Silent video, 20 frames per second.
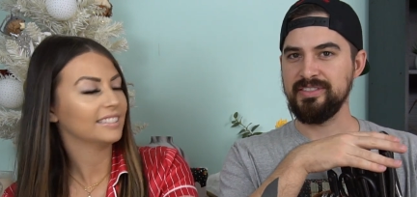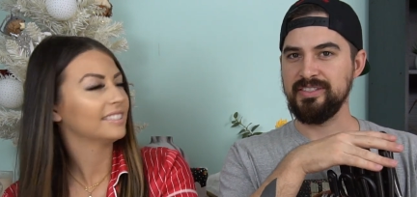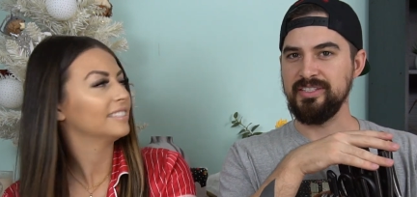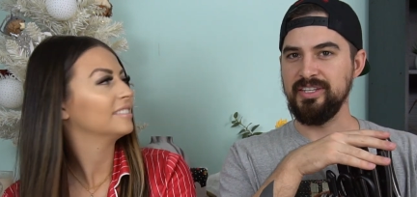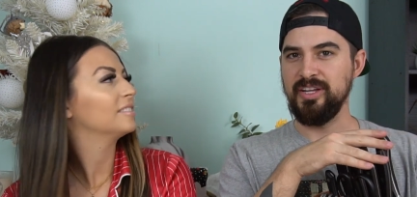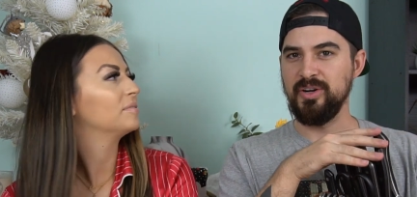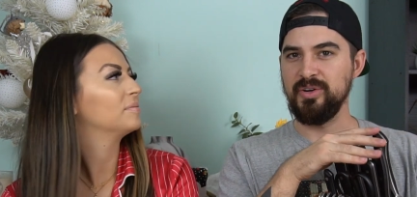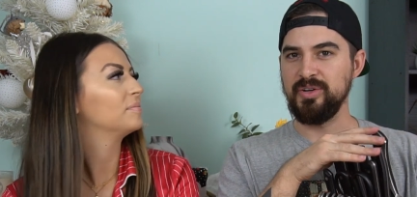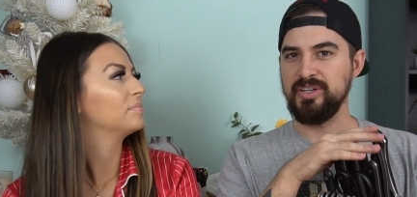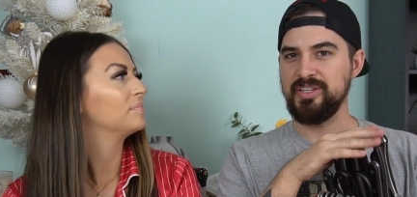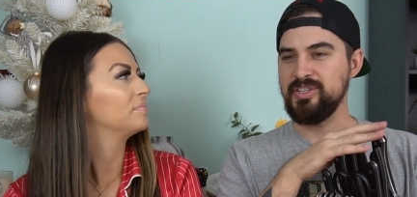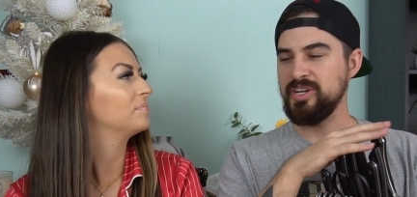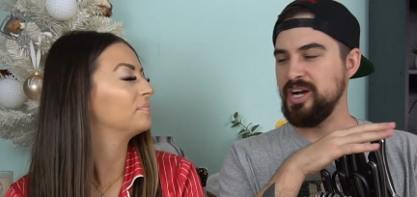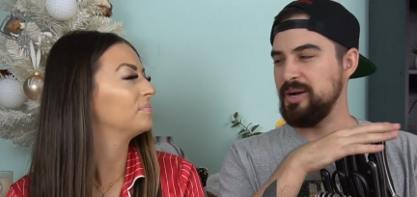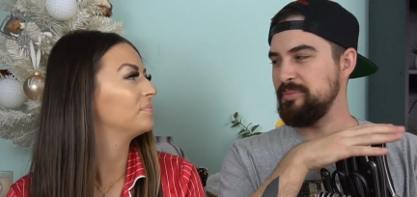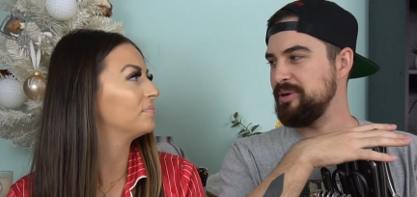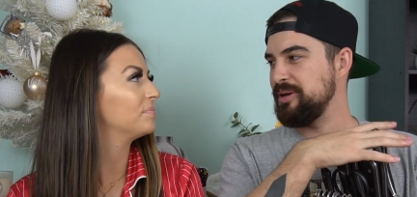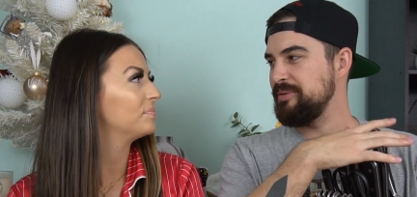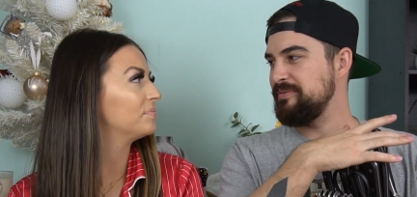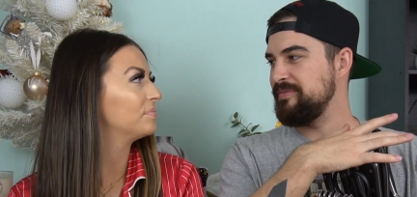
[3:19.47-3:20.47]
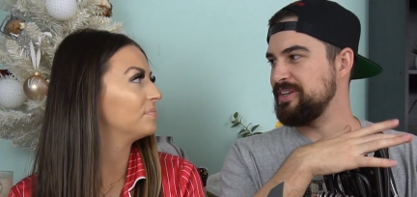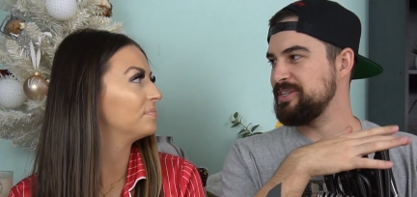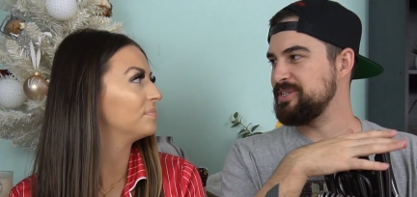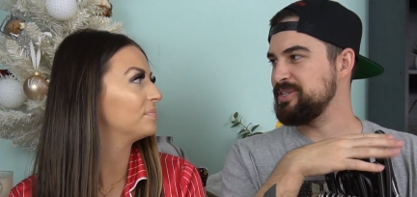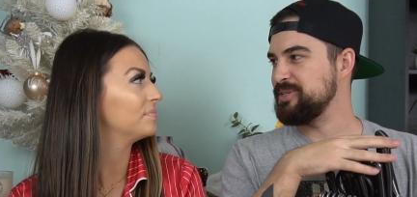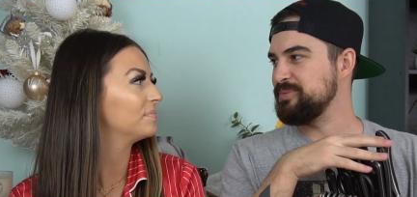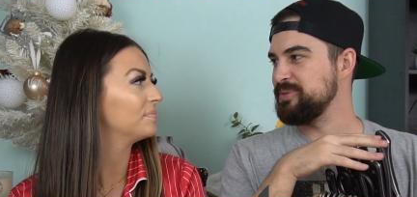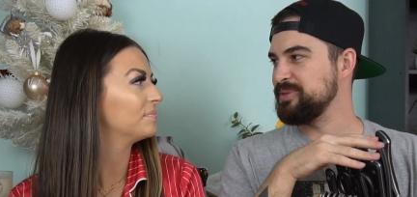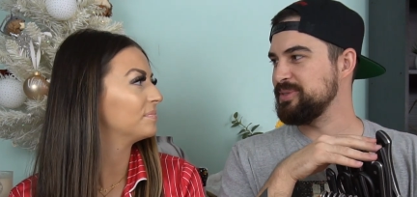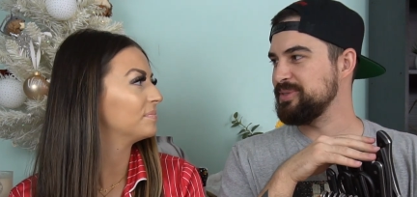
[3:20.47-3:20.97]
Speaker 1: you know, chopping up
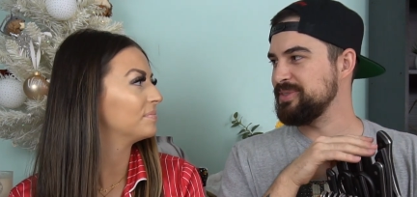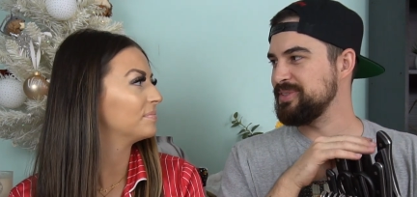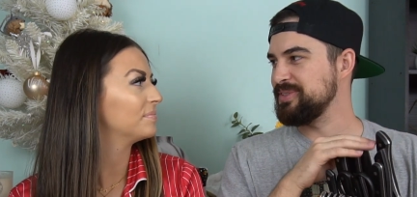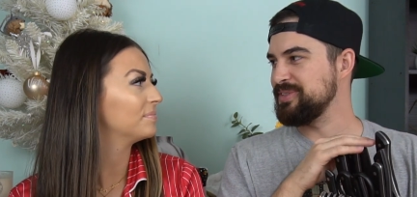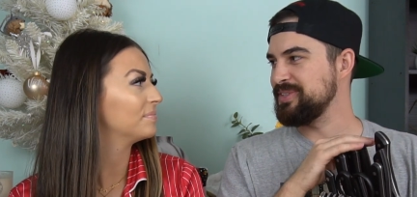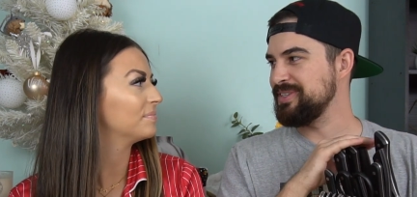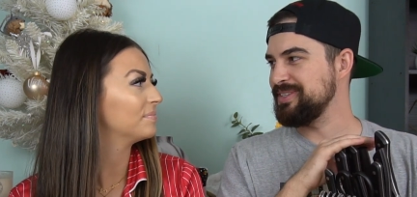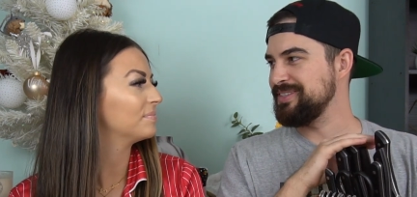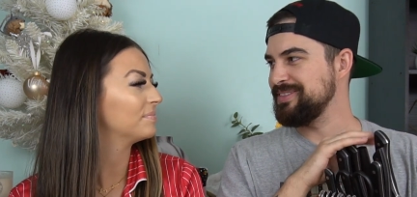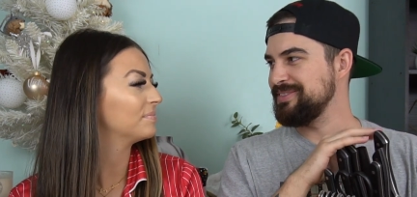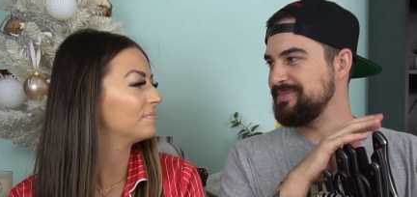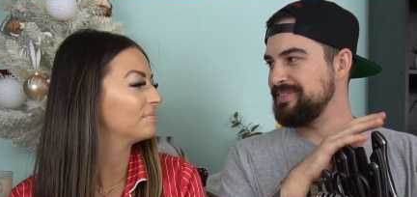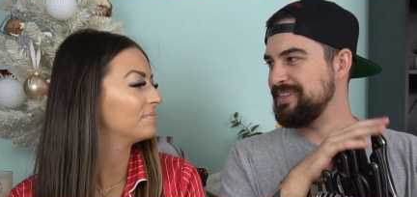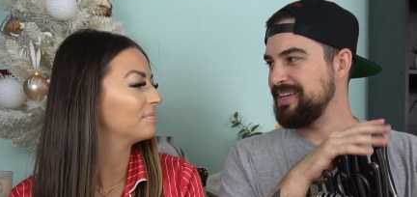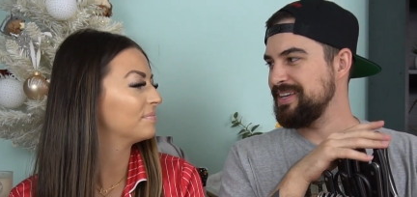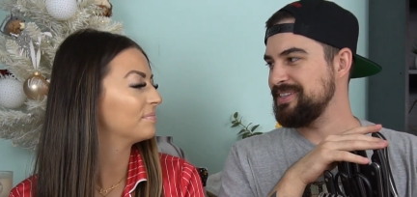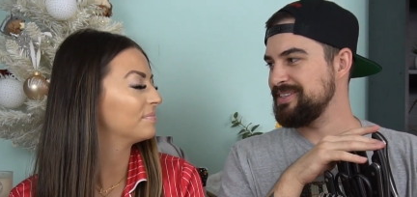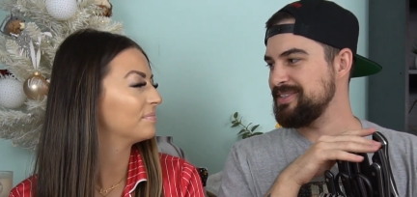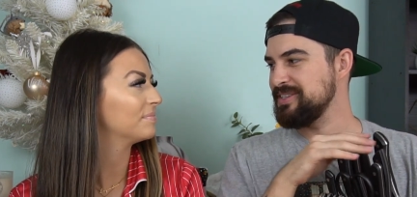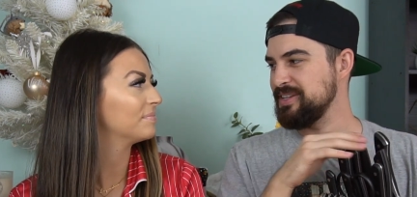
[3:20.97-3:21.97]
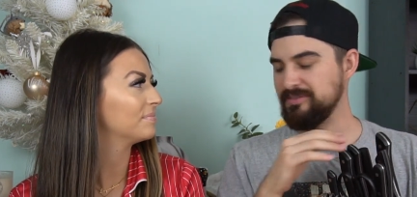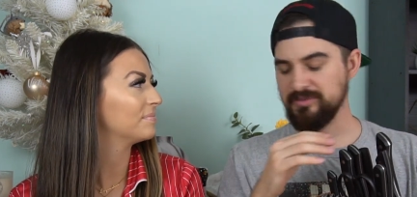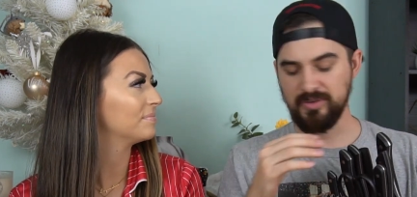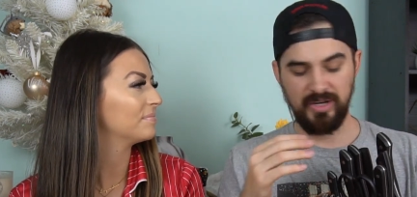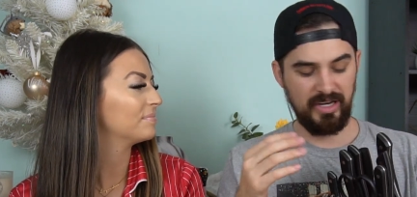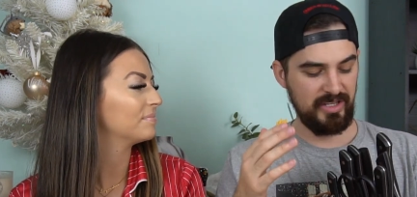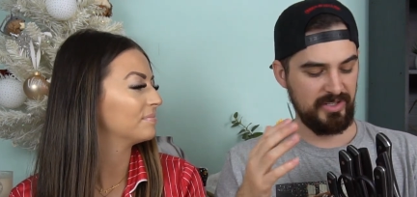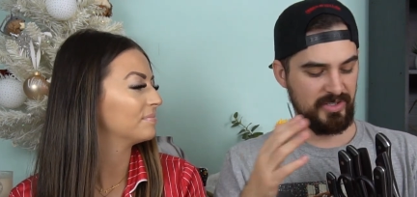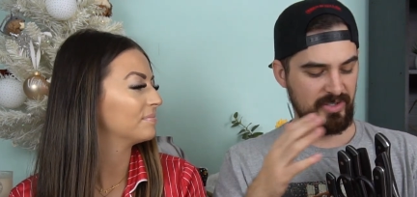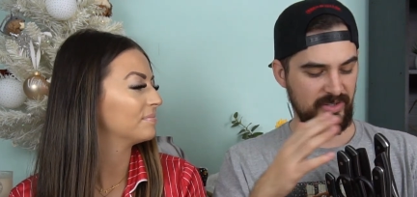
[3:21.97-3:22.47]
vegetables and getting stuff
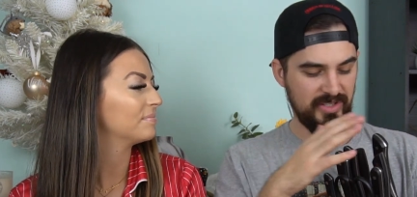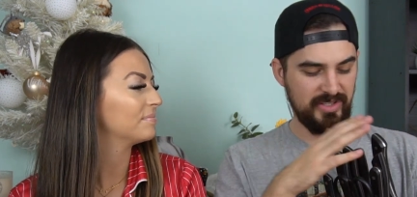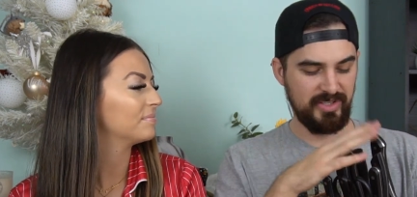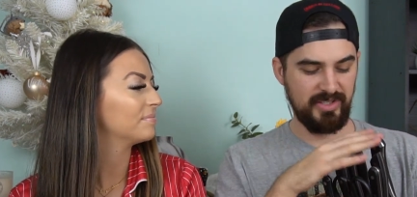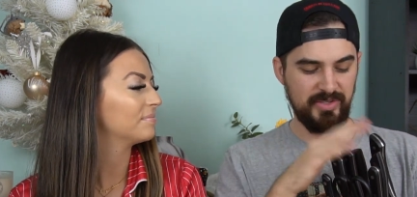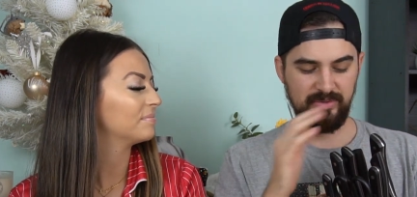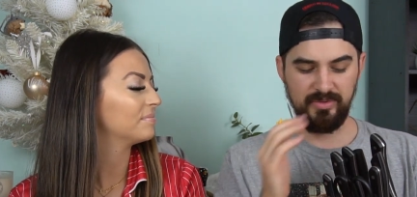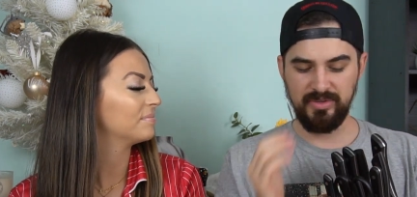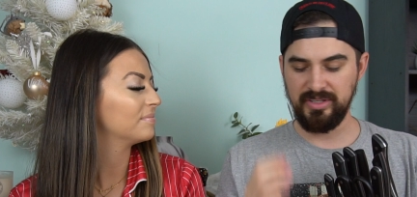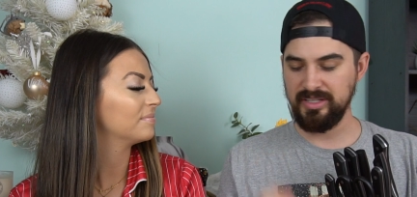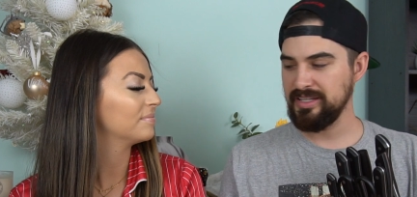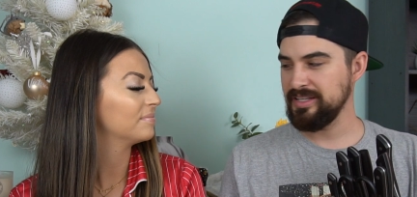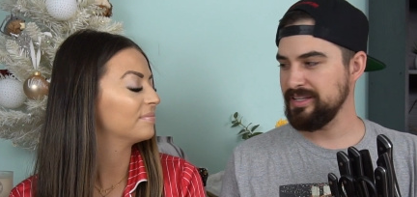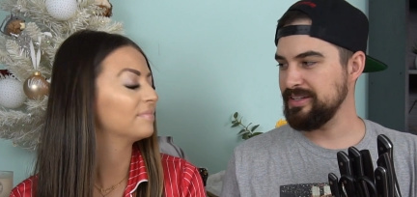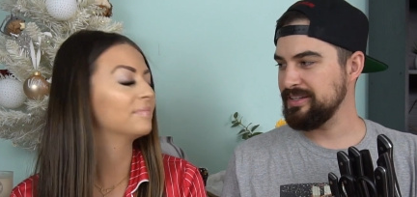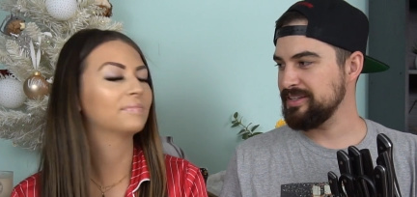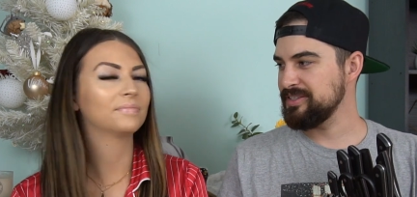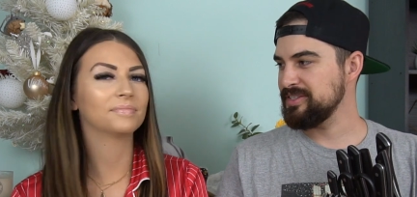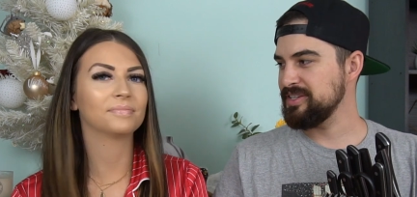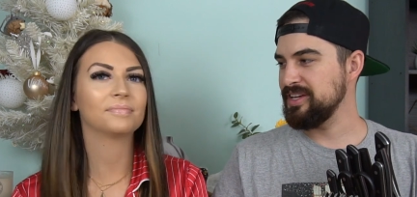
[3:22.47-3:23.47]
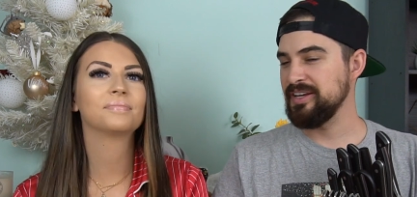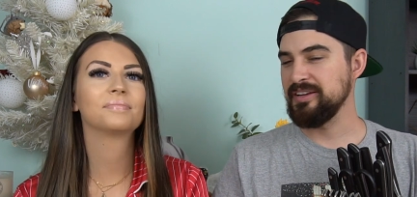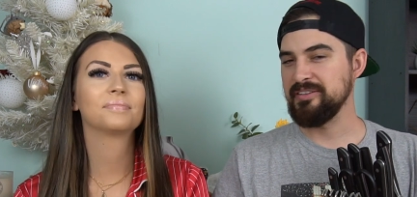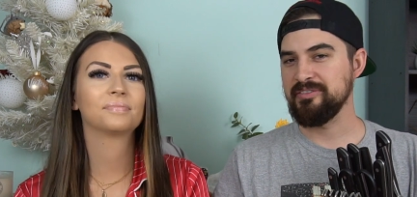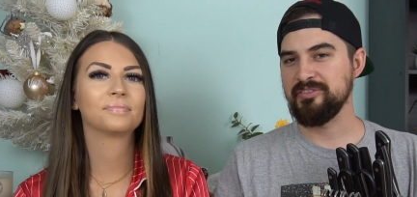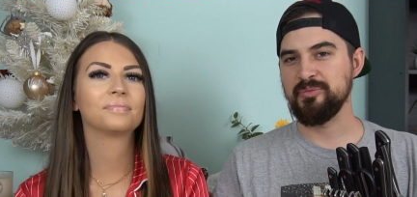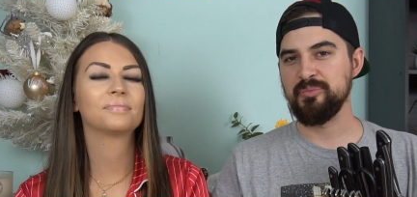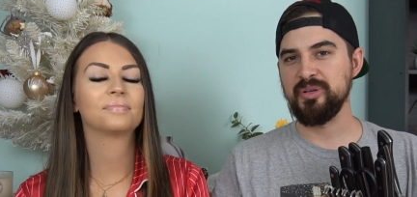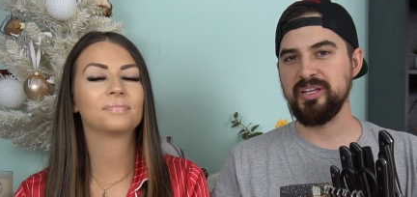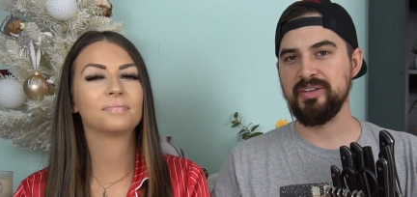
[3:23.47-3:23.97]
ready, so this is really mm-hmm. exciting
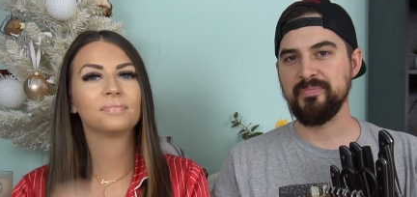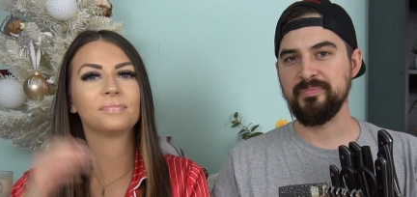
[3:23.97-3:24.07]
for me.